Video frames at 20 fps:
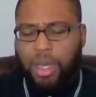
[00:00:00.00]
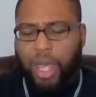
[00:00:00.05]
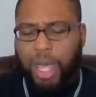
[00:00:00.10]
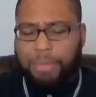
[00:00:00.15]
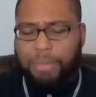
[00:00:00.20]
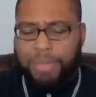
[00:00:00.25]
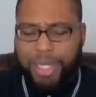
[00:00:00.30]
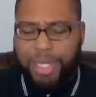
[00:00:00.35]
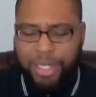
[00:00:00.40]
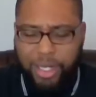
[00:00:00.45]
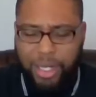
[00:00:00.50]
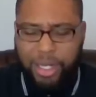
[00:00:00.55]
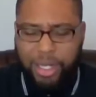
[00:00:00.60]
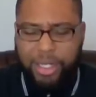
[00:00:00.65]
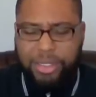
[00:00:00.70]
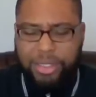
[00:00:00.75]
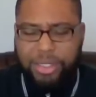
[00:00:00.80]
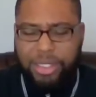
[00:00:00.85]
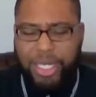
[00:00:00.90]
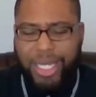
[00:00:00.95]
And
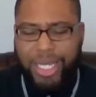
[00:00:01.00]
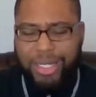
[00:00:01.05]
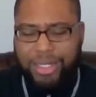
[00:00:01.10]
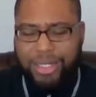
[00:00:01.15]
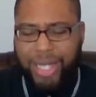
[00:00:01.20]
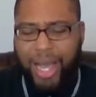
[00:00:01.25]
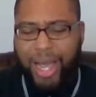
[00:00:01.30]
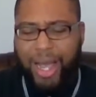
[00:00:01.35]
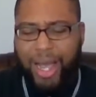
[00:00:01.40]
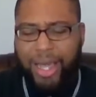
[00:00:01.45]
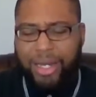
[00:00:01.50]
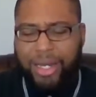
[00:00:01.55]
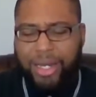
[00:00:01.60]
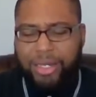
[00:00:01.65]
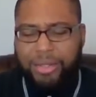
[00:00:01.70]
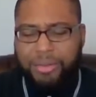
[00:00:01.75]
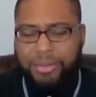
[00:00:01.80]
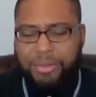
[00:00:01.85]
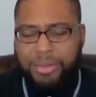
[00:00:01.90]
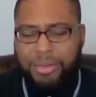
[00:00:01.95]
because he died,
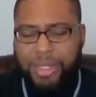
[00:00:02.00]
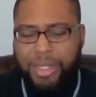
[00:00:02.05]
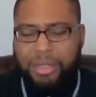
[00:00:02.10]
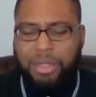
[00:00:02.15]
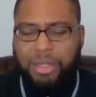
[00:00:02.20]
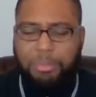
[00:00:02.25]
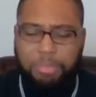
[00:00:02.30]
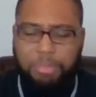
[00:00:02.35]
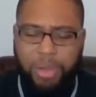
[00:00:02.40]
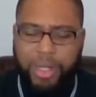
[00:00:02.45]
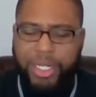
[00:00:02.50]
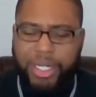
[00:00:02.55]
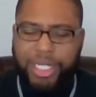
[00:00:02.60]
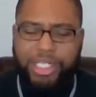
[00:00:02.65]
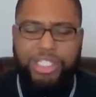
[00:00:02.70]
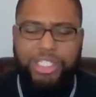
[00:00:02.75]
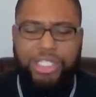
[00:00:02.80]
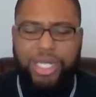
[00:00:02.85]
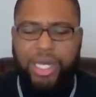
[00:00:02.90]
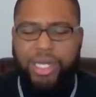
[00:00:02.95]
the blood
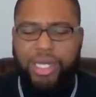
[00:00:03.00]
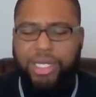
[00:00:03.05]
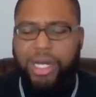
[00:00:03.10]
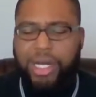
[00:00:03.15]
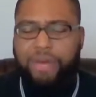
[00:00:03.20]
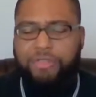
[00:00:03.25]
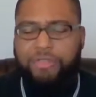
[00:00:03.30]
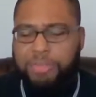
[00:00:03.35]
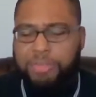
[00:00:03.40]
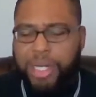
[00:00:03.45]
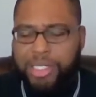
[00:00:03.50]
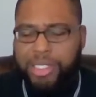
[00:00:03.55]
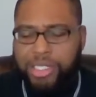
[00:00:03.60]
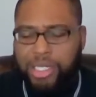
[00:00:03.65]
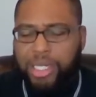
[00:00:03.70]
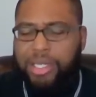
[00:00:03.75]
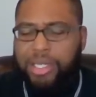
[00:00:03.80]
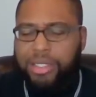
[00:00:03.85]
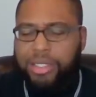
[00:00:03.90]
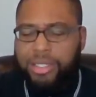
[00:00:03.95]
he shed covers my
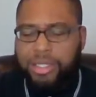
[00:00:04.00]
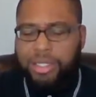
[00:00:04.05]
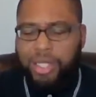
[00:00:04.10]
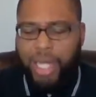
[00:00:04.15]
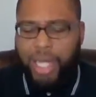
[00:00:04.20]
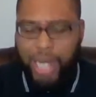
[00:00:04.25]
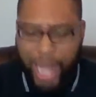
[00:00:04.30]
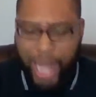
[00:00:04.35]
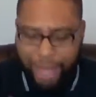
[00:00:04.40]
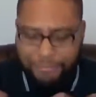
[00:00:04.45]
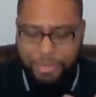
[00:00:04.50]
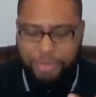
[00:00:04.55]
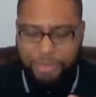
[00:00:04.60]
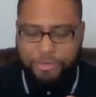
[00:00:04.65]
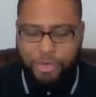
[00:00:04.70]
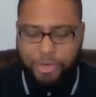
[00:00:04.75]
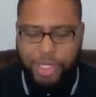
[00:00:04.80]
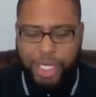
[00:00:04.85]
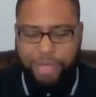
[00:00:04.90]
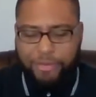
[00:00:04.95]
sins, and I've been
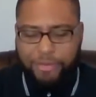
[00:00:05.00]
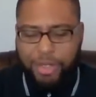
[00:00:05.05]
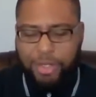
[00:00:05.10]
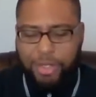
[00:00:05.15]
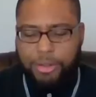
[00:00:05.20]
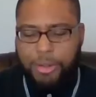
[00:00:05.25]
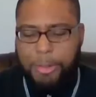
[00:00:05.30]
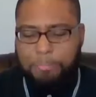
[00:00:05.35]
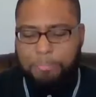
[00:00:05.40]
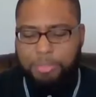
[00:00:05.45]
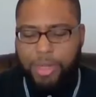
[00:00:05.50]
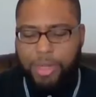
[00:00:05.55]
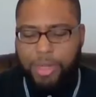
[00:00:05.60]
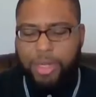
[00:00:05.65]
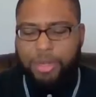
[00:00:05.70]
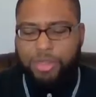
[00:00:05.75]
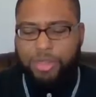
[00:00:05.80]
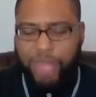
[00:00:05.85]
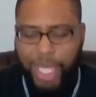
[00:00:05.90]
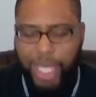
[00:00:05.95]
forgiven.
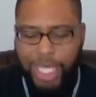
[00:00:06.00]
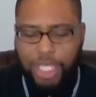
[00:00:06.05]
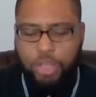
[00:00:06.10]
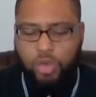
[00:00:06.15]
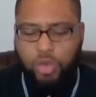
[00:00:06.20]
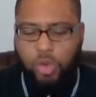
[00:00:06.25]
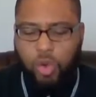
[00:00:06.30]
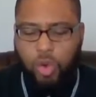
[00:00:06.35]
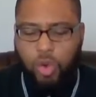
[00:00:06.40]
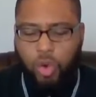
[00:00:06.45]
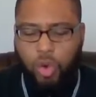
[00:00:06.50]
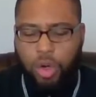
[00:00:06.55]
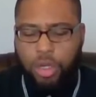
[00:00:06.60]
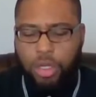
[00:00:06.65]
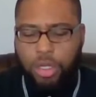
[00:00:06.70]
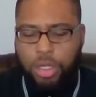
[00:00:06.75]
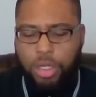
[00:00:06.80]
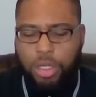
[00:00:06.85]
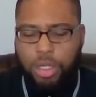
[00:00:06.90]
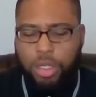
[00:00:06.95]
Thank you, Lord,
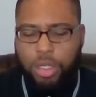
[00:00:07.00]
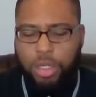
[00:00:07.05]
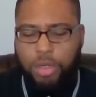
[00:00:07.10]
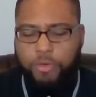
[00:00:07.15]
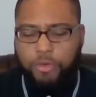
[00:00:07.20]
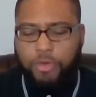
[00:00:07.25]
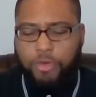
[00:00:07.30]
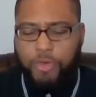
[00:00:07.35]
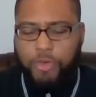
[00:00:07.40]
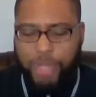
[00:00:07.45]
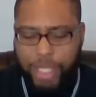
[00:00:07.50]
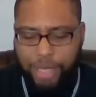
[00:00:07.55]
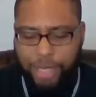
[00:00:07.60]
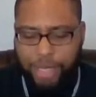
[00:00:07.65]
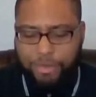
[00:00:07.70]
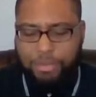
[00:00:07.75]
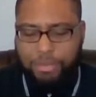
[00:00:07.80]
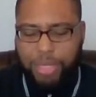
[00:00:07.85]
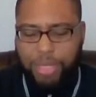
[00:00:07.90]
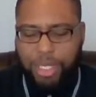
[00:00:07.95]
for
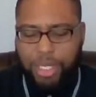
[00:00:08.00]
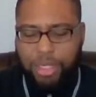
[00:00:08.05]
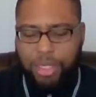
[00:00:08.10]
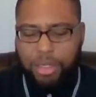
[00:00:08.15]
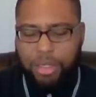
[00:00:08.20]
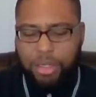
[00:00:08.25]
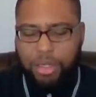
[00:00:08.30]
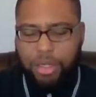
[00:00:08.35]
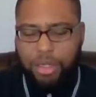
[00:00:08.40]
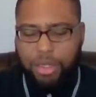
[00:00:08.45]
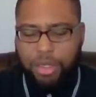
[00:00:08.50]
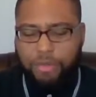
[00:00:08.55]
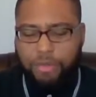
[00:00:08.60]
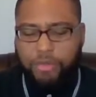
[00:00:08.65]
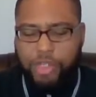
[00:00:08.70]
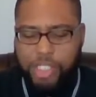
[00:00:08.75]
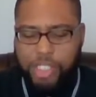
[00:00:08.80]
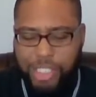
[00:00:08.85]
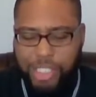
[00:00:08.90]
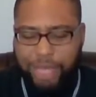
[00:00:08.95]
forgiving me,
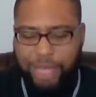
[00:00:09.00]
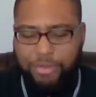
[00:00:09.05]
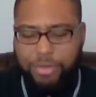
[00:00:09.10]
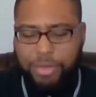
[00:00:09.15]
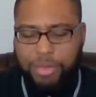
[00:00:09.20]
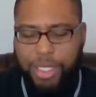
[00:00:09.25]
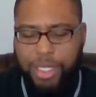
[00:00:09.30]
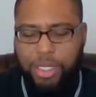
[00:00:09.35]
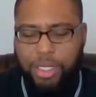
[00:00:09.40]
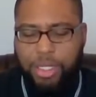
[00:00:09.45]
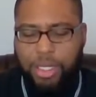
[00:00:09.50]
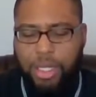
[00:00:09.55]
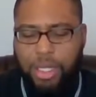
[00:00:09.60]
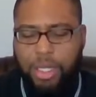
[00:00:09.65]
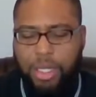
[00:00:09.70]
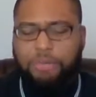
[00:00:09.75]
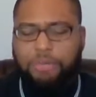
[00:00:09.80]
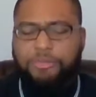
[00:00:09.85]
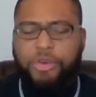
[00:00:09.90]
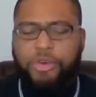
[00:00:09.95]
for saving me.
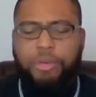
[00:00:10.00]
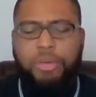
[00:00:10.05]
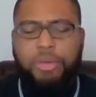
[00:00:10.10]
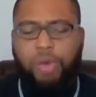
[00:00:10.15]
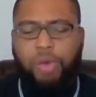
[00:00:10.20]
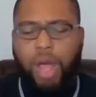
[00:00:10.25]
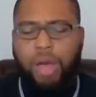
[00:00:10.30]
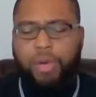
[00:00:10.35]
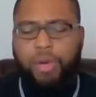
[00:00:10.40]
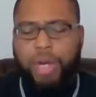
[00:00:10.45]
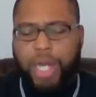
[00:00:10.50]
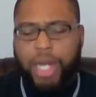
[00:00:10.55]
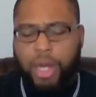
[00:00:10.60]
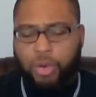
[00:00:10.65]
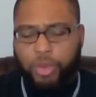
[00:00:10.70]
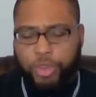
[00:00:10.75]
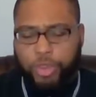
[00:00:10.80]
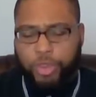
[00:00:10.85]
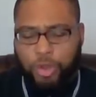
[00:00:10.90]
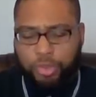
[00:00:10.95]
Fill me right
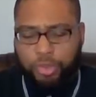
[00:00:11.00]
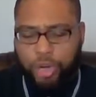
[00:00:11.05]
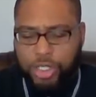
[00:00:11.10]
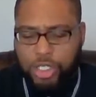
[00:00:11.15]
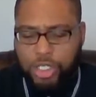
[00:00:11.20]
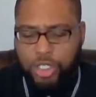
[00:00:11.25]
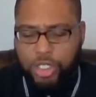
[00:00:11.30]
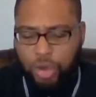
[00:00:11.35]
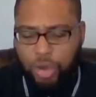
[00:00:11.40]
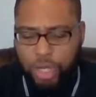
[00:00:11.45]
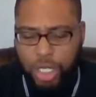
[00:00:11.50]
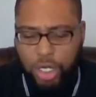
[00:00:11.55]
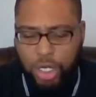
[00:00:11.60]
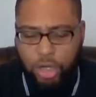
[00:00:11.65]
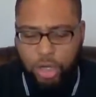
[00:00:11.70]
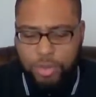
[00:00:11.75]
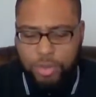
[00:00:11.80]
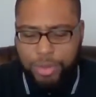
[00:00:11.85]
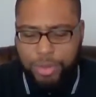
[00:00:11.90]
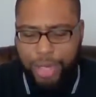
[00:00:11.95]
now with your precious Holy
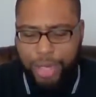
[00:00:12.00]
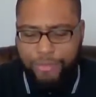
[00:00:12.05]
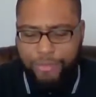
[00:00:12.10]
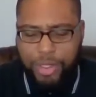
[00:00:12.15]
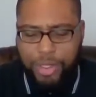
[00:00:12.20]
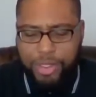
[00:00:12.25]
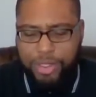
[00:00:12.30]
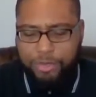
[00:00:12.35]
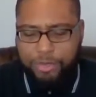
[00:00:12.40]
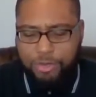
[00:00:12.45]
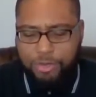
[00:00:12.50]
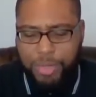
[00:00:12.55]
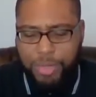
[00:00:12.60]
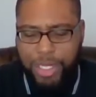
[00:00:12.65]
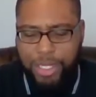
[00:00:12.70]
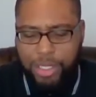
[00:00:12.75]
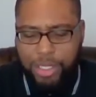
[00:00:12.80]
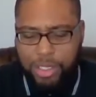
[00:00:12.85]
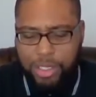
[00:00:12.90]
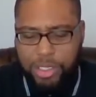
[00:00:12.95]
Ghost with evidence of
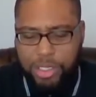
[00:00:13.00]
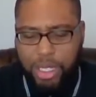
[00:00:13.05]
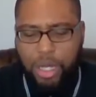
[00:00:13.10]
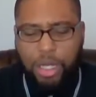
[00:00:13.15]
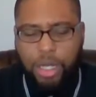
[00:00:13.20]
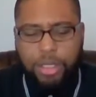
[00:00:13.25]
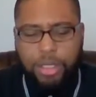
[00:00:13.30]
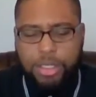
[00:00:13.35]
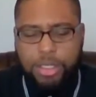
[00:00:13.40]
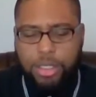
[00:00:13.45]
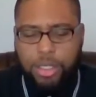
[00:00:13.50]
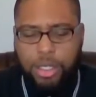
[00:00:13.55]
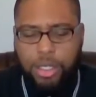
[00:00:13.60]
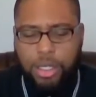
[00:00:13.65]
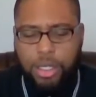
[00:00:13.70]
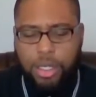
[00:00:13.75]
speaking in tongues.